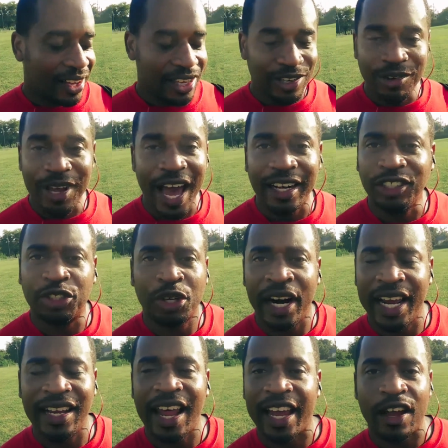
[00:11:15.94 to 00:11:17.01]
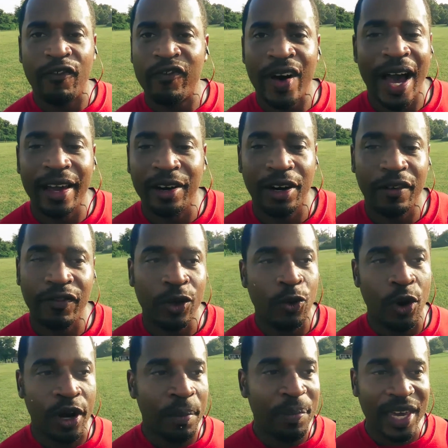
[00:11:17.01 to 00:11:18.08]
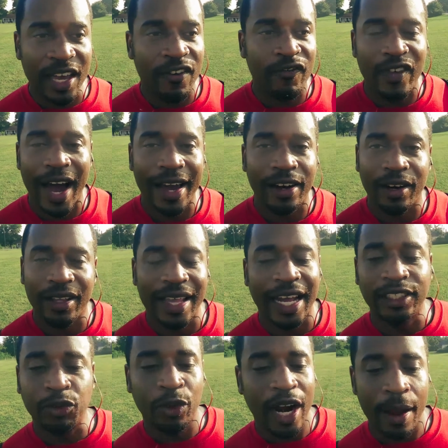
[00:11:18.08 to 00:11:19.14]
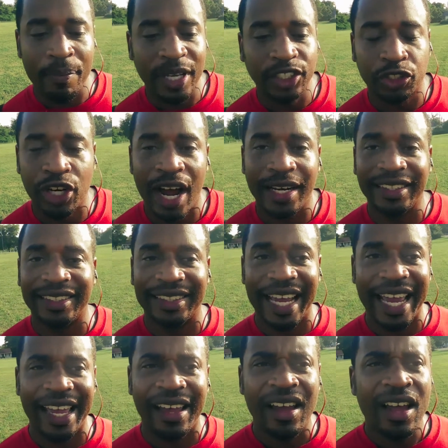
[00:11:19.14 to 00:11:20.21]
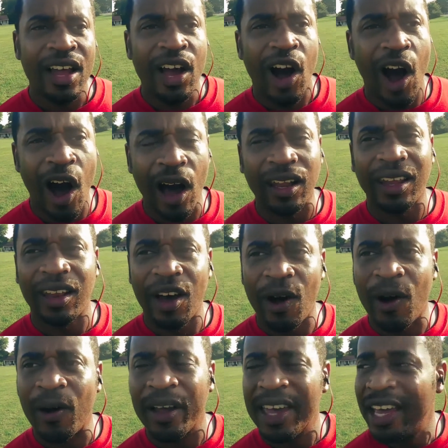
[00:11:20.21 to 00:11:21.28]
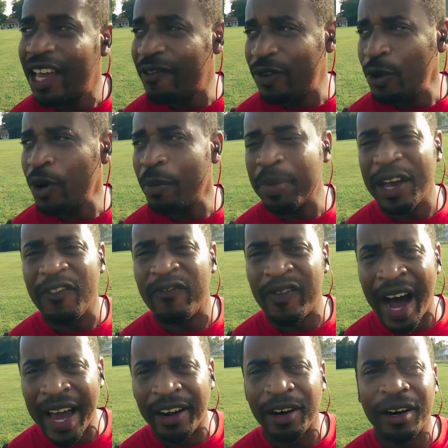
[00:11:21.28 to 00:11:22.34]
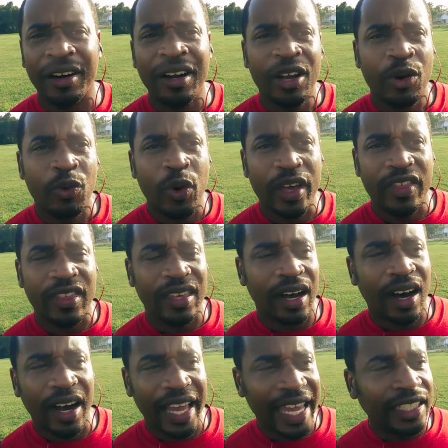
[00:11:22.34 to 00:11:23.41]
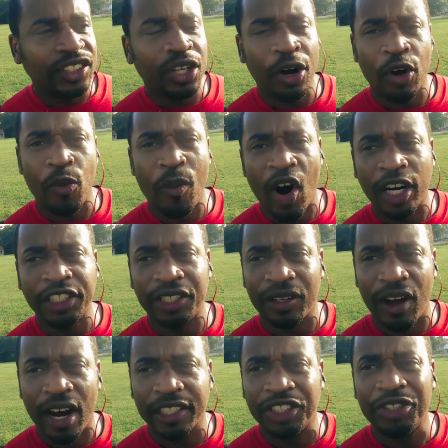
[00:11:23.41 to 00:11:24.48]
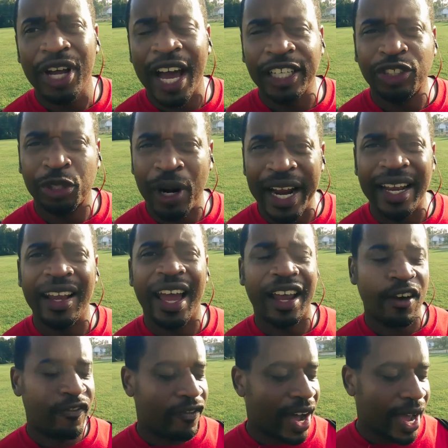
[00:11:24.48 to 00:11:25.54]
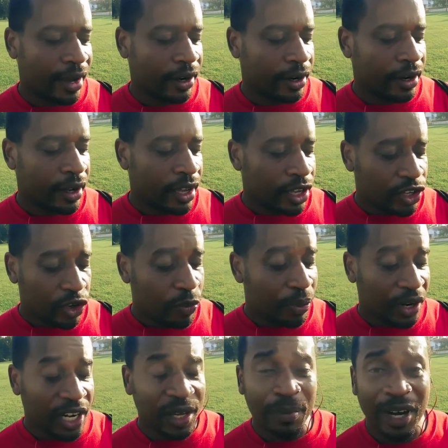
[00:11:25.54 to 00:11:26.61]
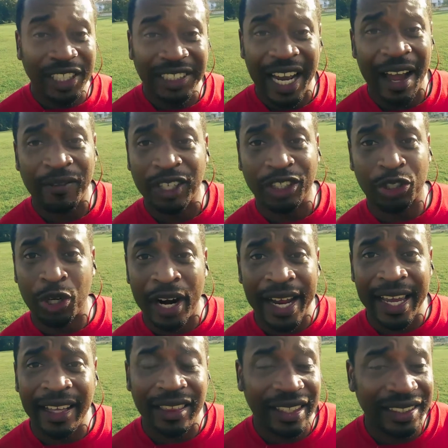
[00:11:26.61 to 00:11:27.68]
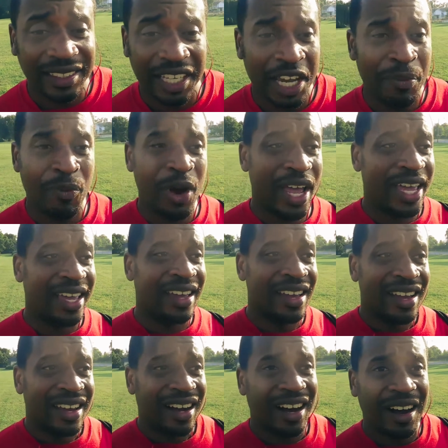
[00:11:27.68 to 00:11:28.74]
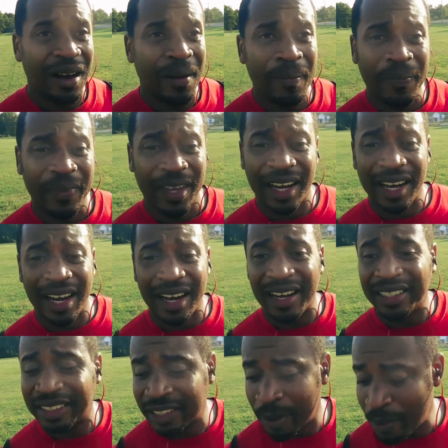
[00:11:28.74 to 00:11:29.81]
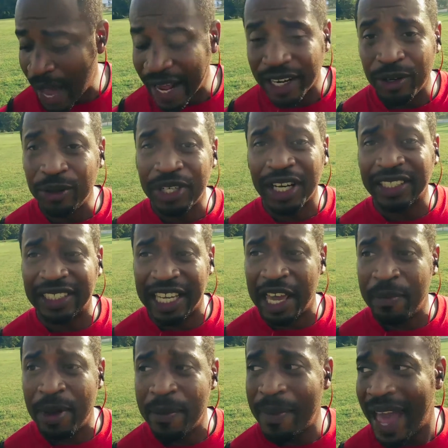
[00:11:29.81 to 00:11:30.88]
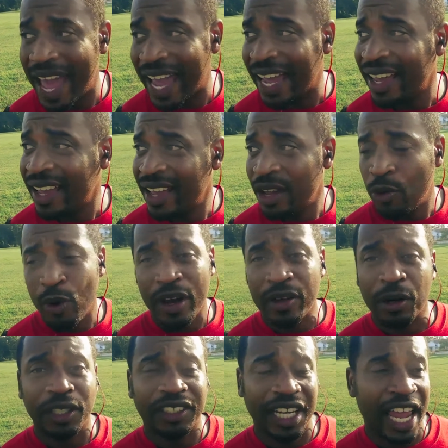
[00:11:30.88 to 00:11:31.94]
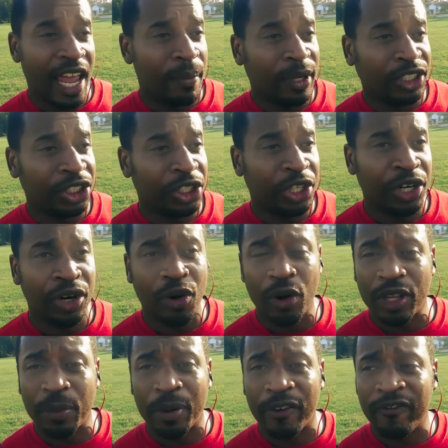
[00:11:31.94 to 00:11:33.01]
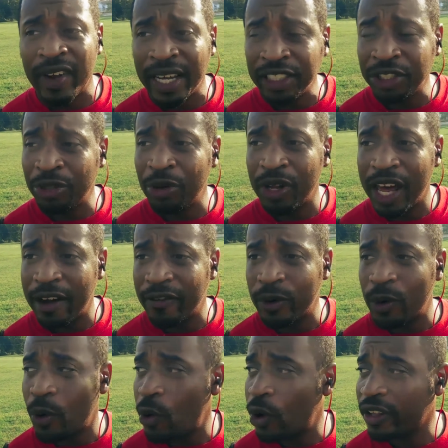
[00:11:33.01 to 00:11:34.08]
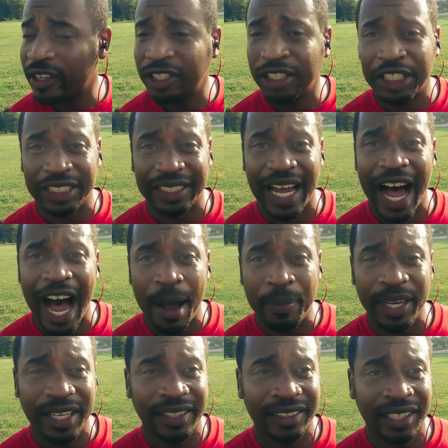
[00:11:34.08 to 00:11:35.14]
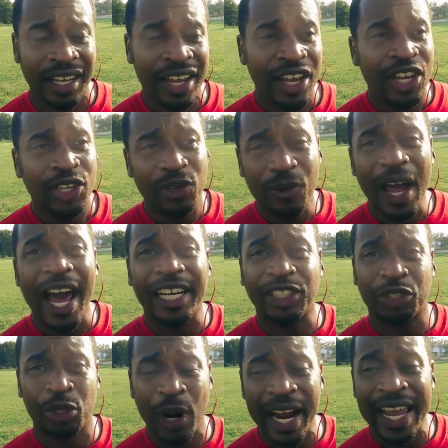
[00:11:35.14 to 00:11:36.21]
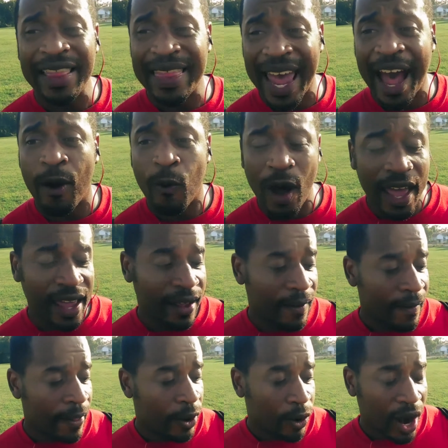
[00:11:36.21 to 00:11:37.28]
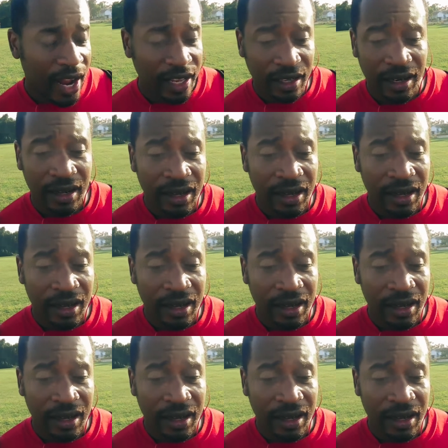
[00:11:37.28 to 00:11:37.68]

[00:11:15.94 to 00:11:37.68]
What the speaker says: You got to train like a fighter if you want to be a fighter, and that's what I've been trying to say all along. If you want to be a fighter with internal martial arts, you got to train like a fighter. You pretty much have to train the same way somebody who does MMA, whether it's amateur on the professional level or they're just a hobbyist. You got to train that way, right?